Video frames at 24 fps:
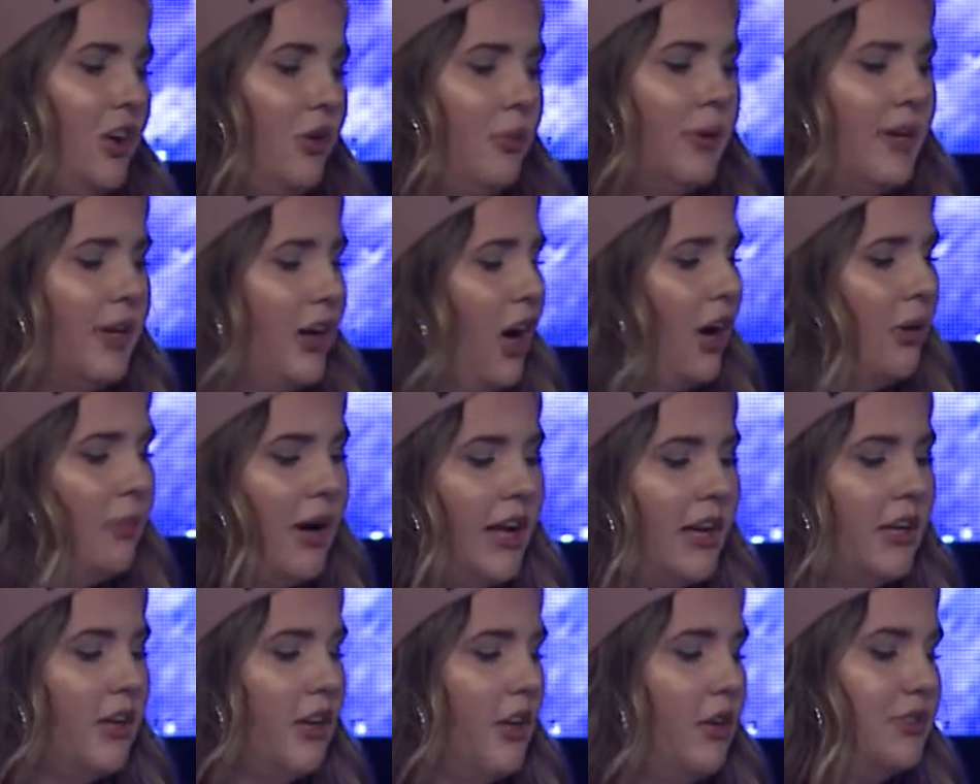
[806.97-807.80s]
We all
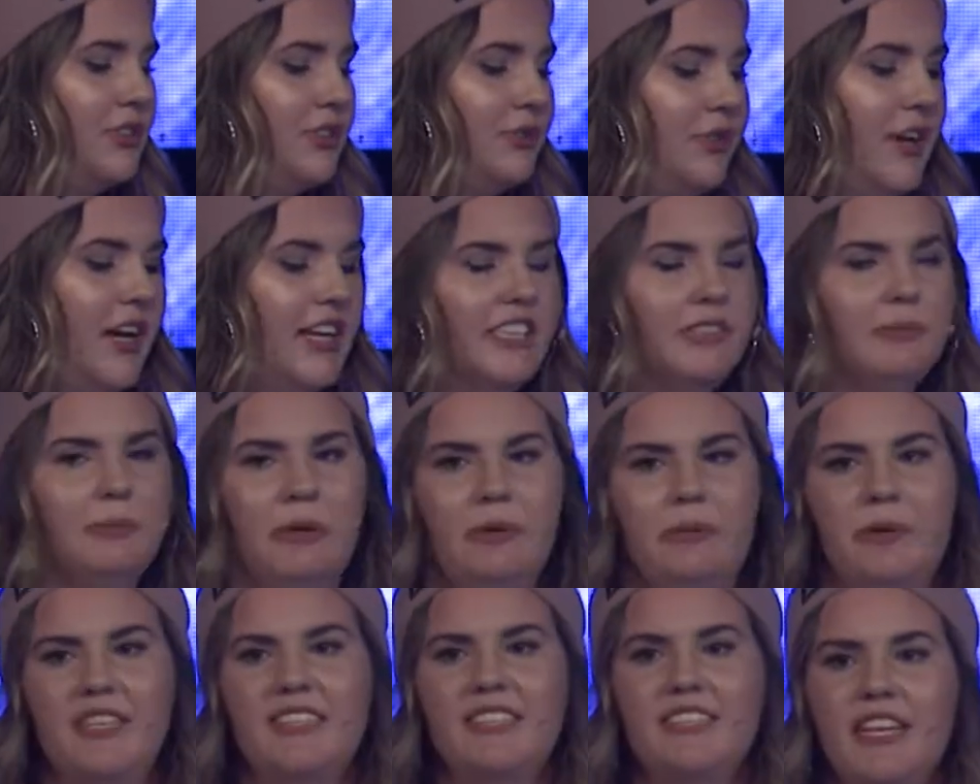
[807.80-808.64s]
want close friends,
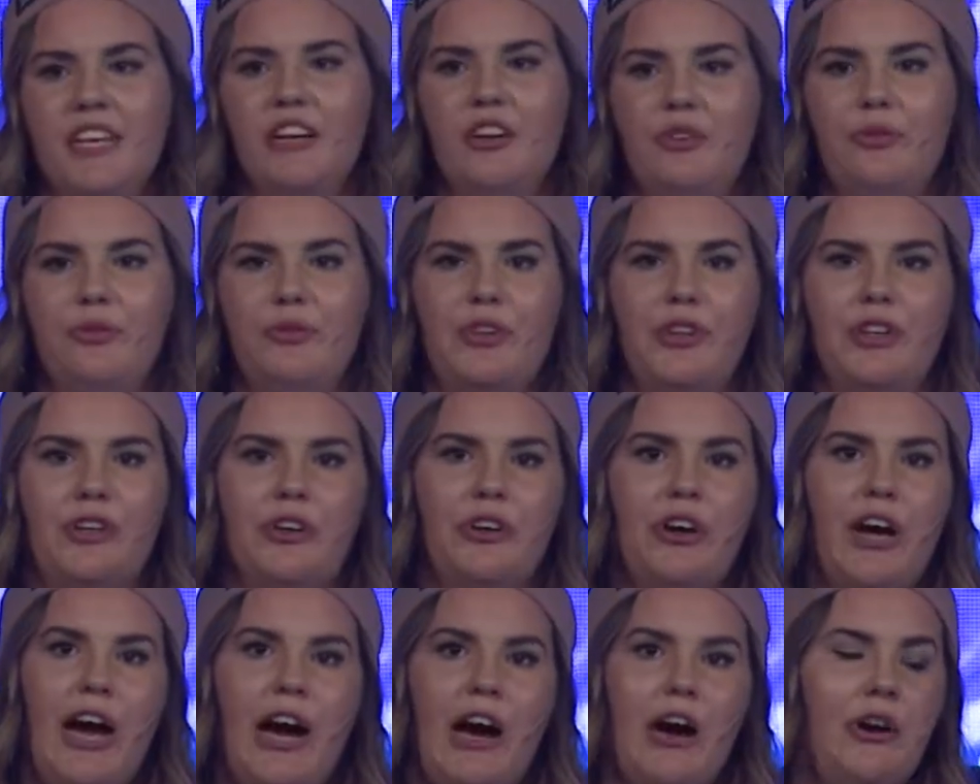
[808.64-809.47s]
but we settle for the
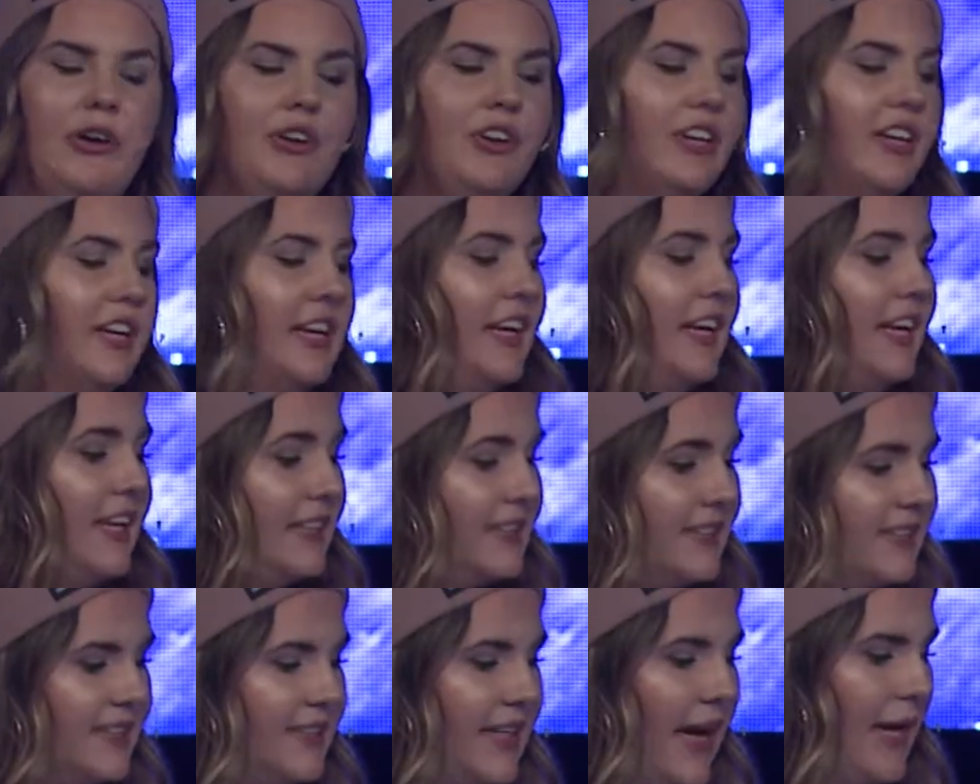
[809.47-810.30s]
crowd
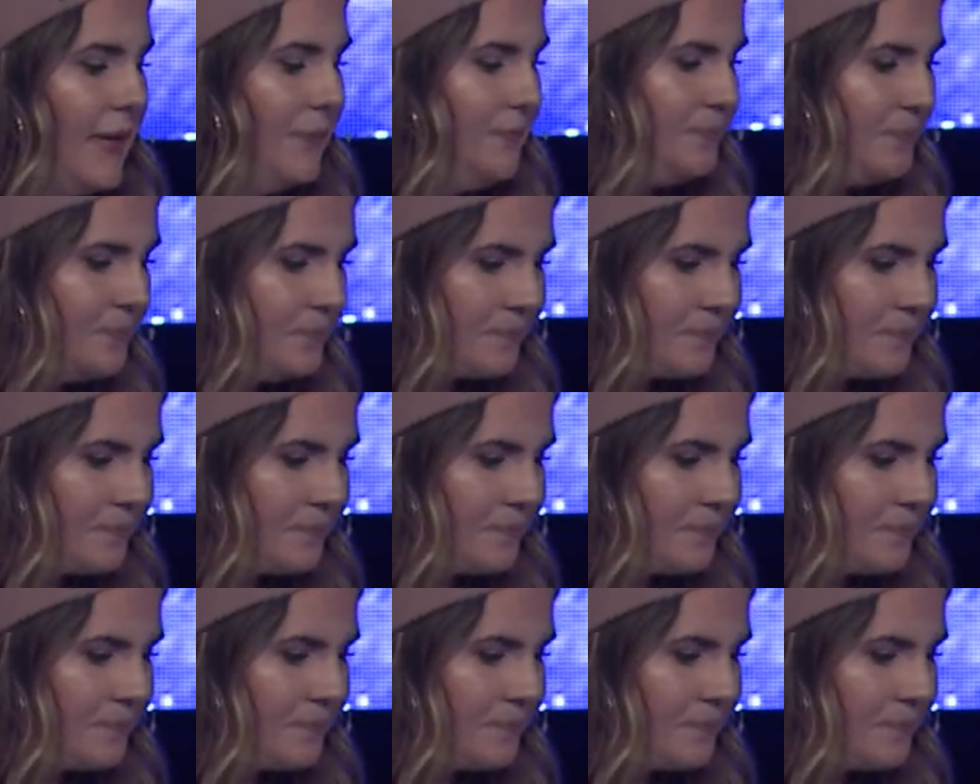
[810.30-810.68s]
instead.